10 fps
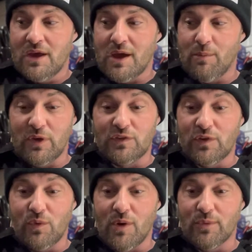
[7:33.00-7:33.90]

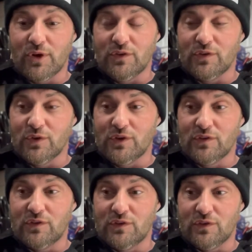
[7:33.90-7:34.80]
basically what I'm going to do
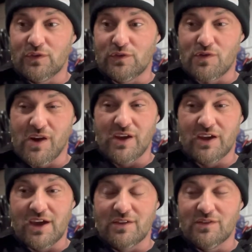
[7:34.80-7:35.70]
is just try
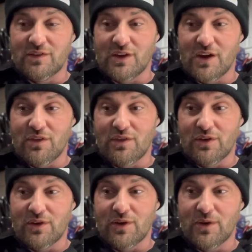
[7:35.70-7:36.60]
again to get
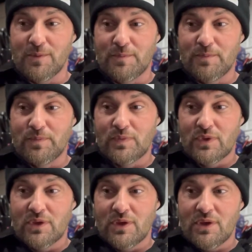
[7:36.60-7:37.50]
the
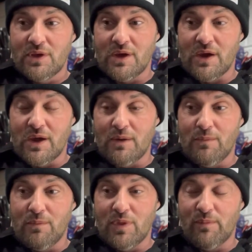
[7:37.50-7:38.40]

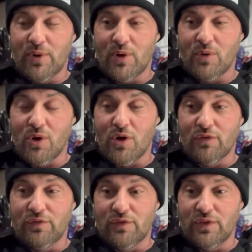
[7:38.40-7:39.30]
bolt
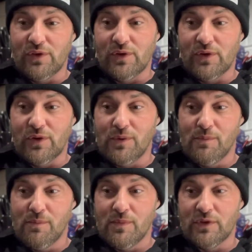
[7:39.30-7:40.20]
off
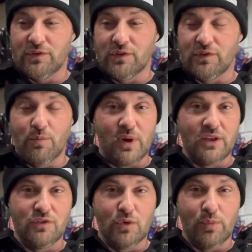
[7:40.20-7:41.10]
it's a
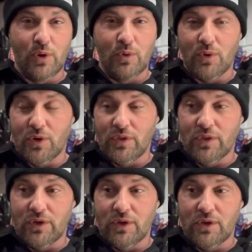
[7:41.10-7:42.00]
banjo bolt on
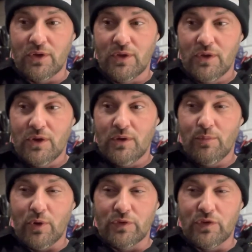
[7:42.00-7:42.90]
the
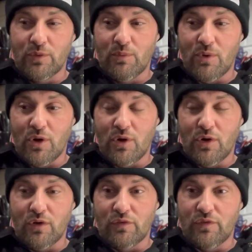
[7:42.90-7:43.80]
bottom
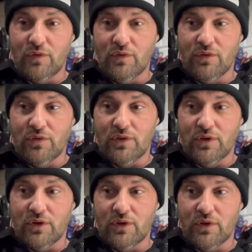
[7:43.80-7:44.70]
of
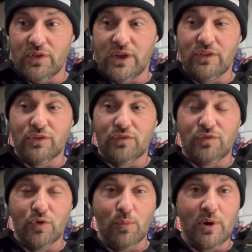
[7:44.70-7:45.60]
on the end of the
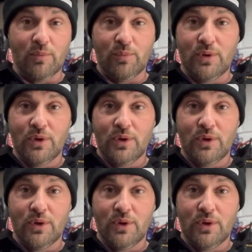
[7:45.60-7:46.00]
fuel pump,